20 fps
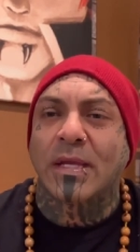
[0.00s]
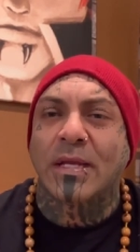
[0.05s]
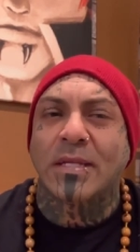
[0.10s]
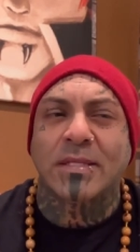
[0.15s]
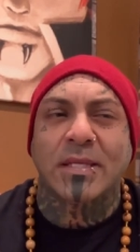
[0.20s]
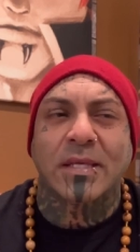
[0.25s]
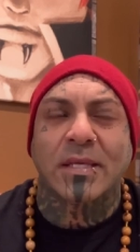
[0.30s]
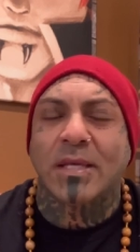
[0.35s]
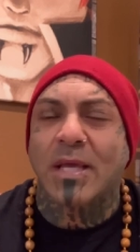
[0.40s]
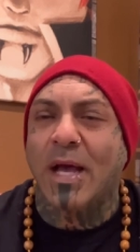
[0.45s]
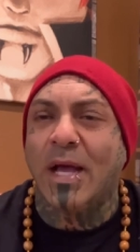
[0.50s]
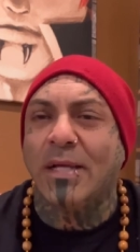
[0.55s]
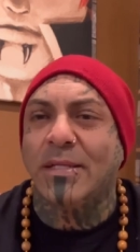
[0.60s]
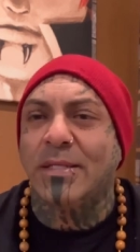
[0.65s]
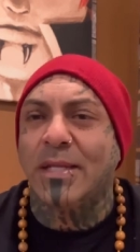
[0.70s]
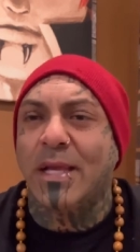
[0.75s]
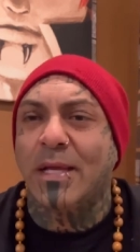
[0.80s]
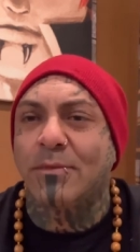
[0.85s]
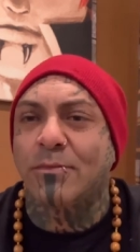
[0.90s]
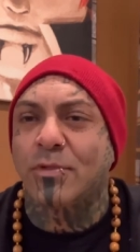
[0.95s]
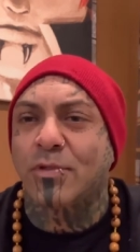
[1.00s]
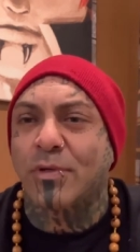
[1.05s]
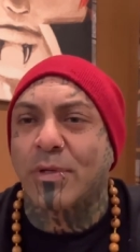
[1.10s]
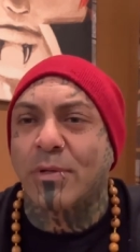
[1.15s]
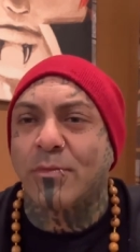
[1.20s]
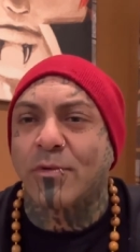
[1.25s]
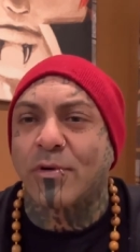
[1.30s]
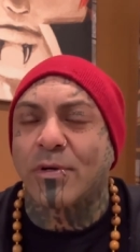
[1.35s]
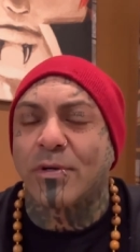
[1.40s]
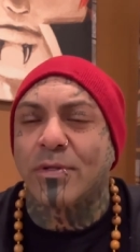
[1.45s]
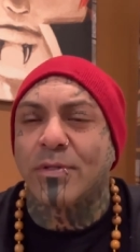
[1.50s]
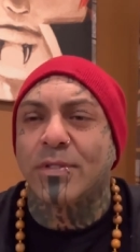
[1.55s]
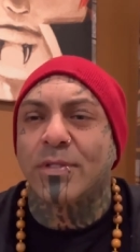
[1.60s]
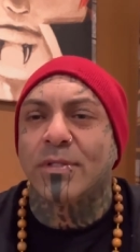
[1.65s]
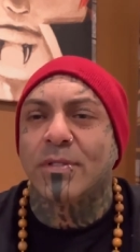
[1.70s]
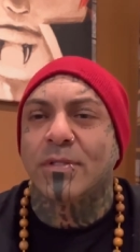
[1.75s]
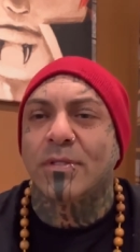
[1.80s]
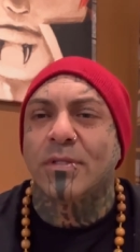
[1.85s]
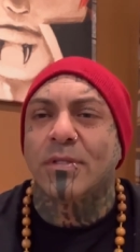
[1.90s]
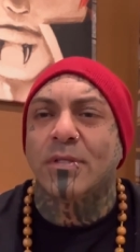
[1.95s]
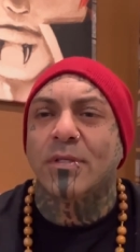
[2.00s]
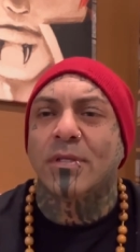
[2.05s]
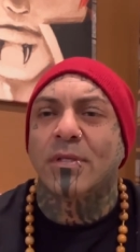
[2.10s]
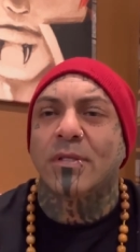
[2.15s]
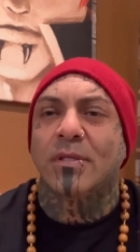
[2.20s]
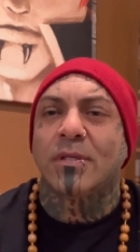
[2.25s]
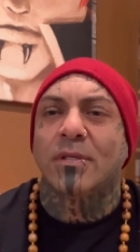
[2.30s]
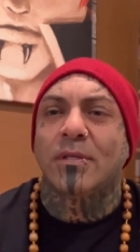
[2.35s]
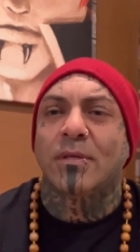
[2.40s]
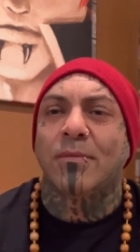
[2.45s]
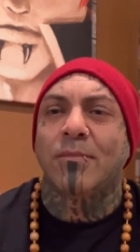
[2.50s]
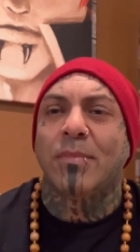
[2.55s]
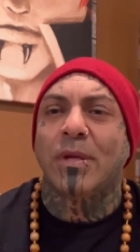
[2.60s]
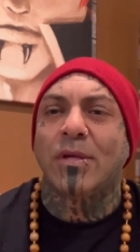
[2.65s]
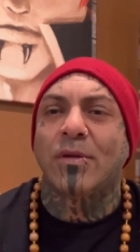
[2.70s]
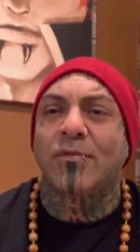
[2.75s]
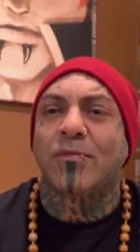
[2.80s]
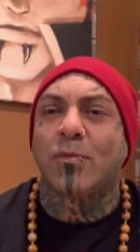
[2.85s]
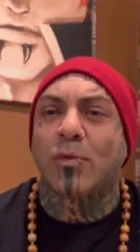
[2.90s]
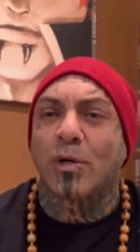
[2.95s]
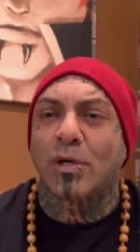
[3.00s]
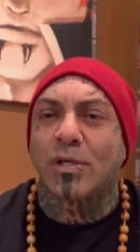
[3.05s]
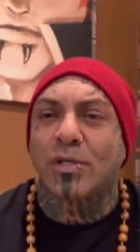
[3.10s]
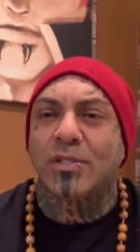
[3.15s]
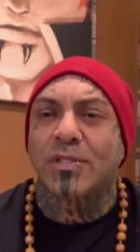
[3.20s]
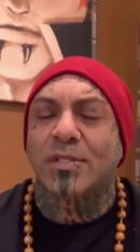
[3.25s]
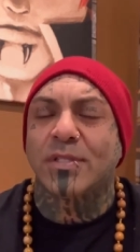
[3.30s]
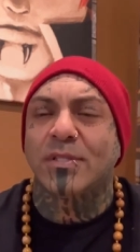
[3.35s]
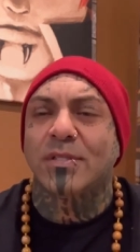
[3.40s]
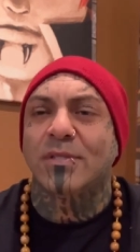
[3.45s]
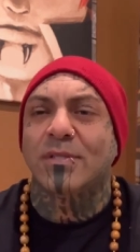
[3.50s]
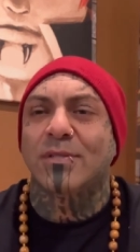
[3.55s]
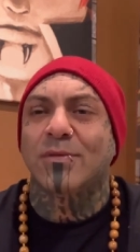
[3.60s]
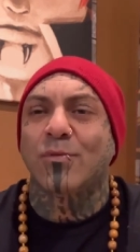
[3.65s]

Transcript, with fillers: It's a dream world made of words.